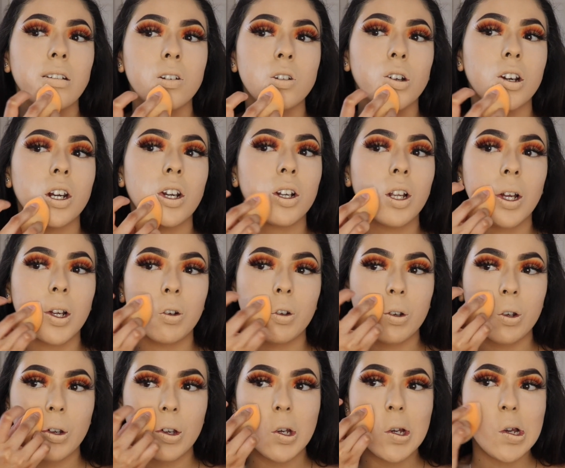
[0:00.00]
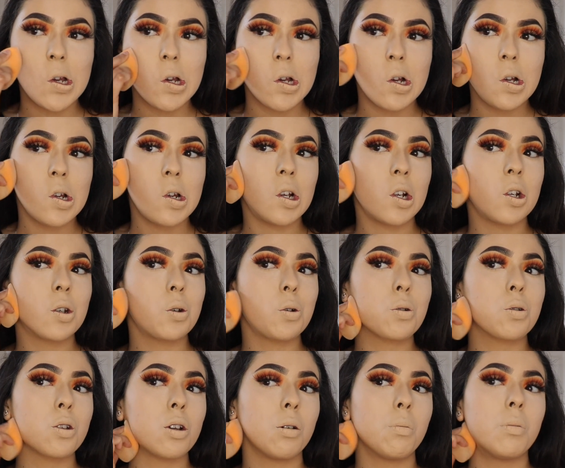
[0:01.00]
I try to like not do
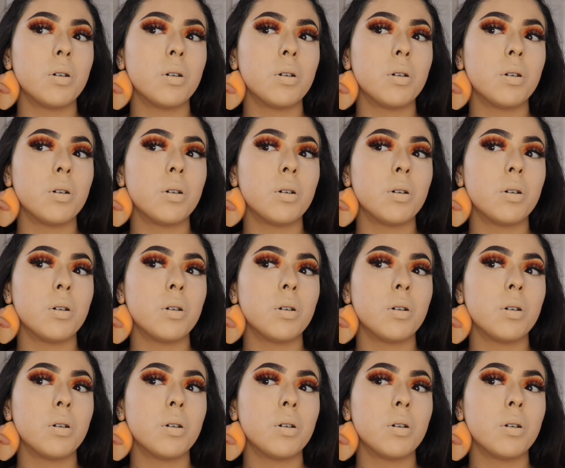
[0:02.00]
so